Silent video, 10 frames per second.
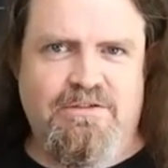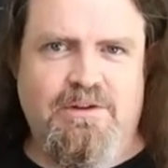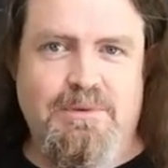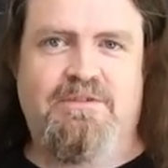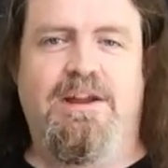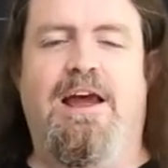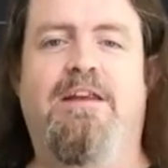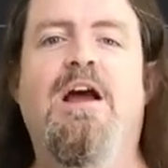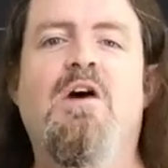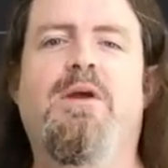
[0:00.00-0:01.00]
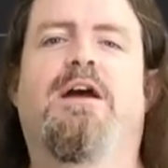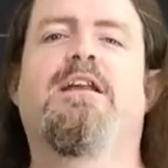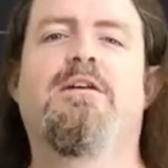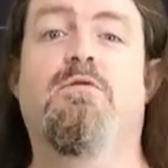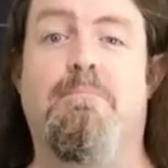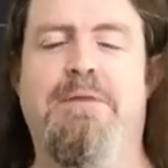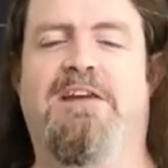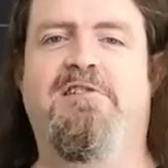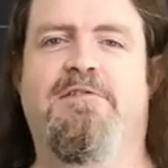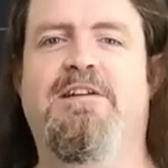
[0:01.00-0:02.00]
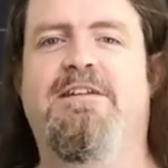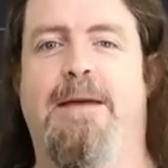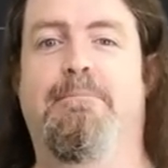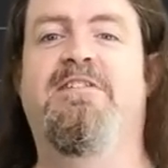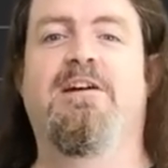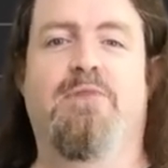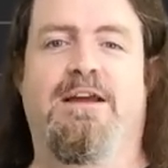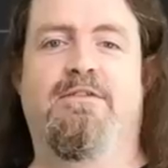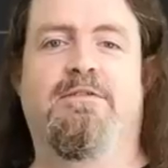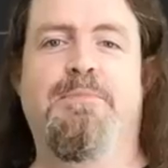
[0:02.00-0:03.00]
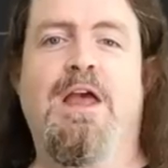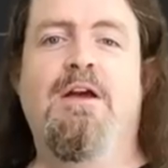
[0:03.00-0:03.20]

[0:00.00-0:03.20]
So instead, we are going to use bit-shifted empty arrays.